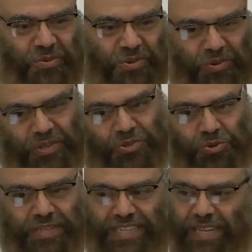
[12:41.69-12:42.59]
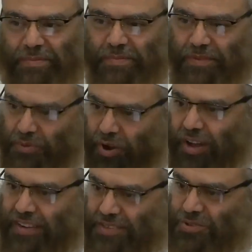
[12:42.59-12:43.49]
You enjoy sleep. We
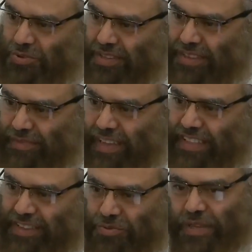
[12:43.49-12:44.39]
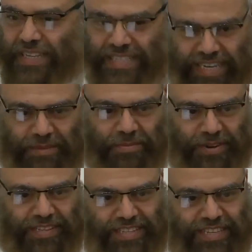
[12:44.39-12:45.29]
all enjoy the fact that we can
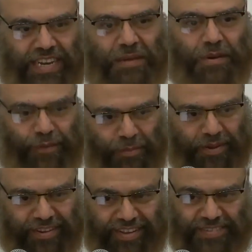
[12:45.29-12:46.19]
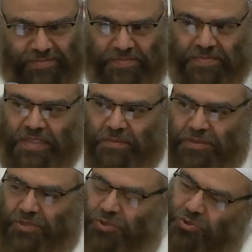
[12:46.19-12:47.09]
sleep, right? It's a ni'mah from Allah.
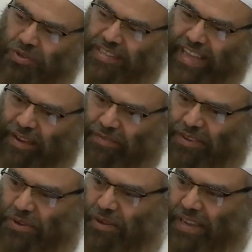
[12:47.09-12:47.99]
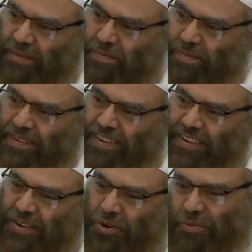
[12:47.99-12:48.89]
But do you enjoy it after you wake up,
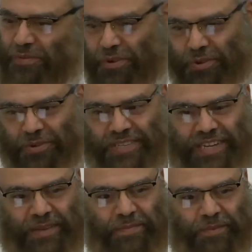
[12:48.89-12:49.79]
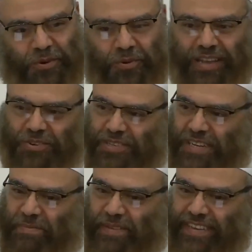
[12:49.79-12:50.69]
or before you go to sleep, or while you're
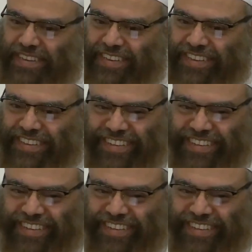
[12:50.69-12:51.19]
sleeping?